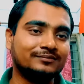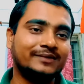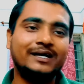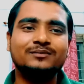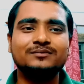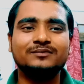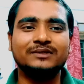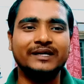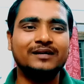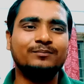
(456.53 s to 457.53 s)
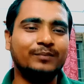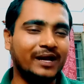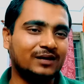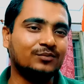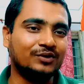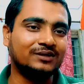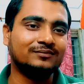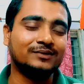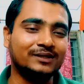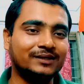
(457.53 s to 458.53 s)
I think they have blackboard.
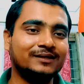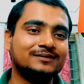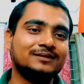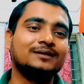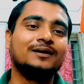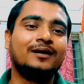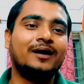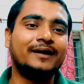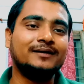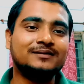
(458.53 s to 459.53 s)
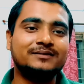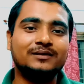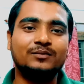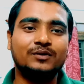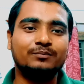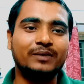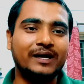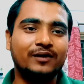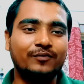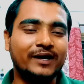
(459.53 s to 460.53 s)
I didn't say about
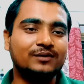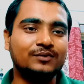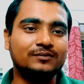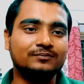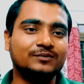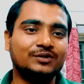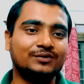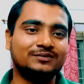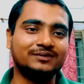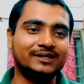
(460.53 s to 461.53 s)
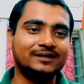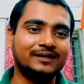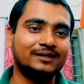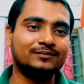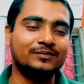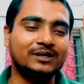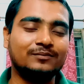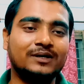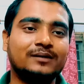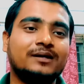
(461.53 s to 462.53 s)
whiteboard because there is nothing but
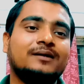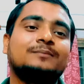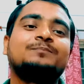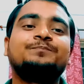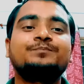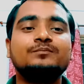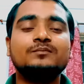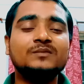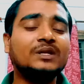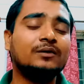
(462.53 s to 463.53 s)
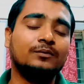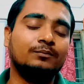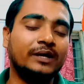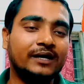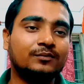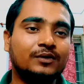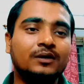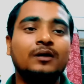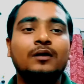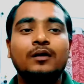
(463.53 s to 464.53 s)
marker.
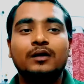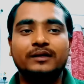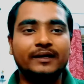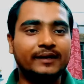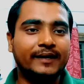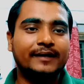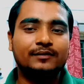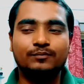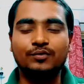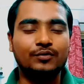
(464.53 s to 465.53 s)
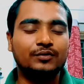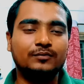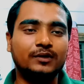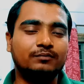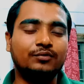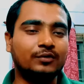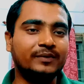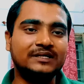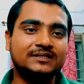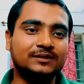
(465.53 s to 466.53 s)
Blackboard. Then I write 4
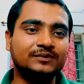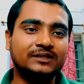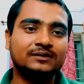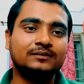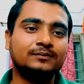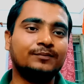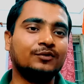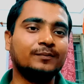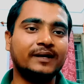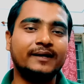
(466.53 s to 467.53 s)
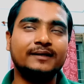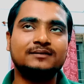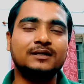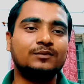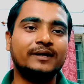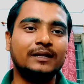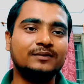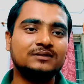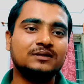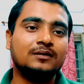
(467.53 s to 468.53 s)
major subject: fluid mechanics,
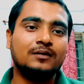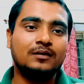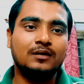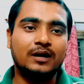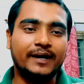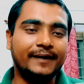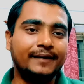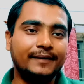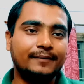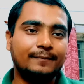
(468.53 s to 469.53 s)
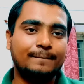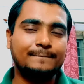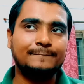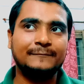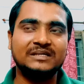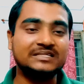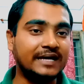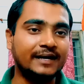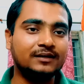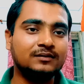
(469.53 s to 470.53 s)
thermodynamics, and
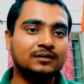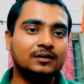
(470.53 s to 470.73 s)
CRE